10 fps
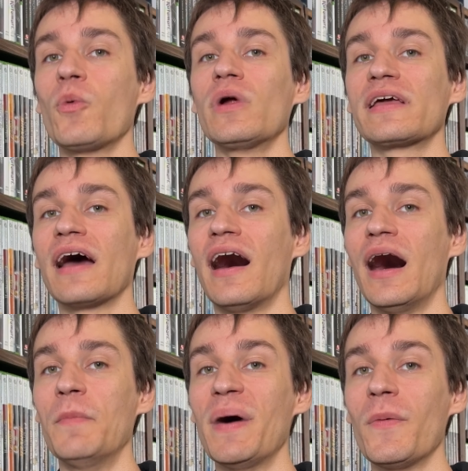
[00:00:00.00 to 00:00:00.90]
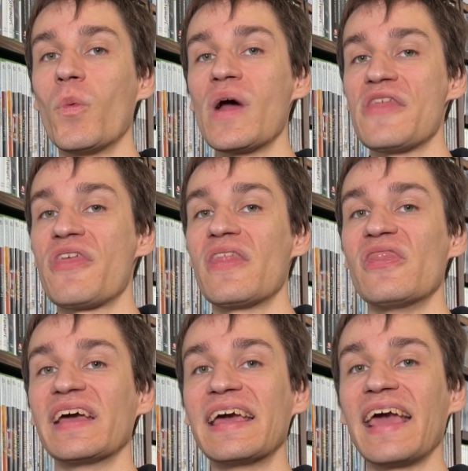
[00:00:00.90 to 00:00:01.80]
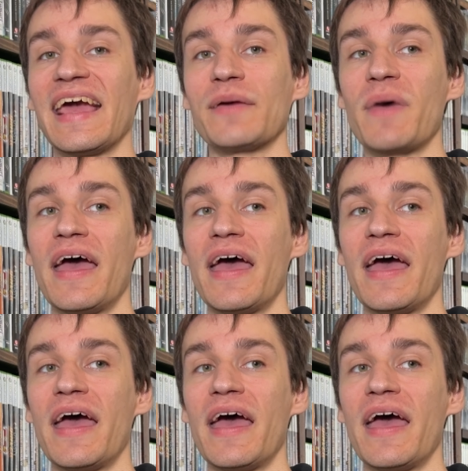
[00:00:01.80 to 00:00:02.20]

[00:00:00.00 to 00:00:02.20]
would come with the game.